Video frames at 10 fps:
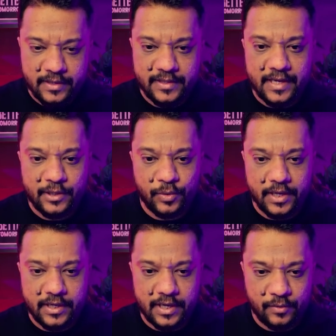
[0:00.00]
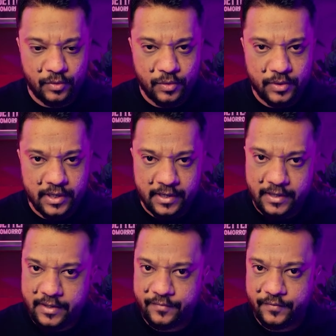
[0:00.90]
that you can download
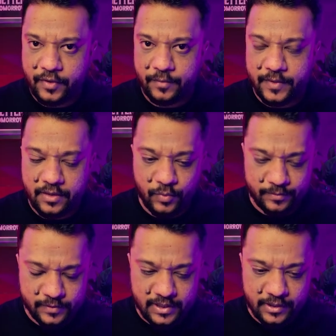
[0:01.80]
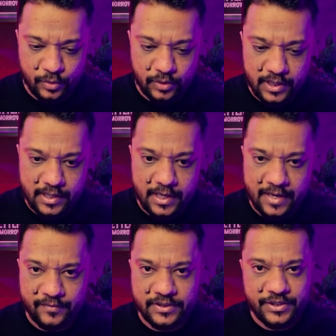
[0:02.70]
it from their website only.
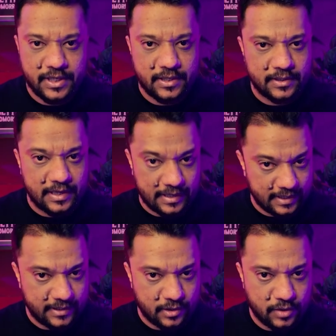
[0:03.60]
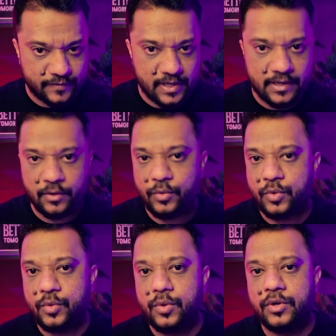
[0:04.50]
I will share the link of that
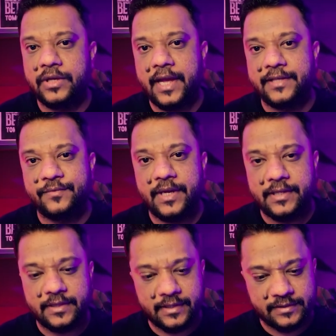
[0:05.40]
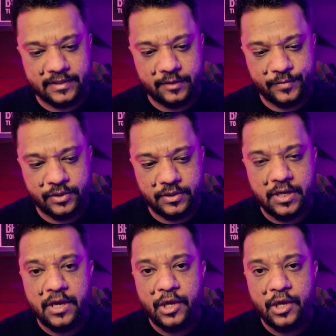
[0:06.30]
logo as well in the description.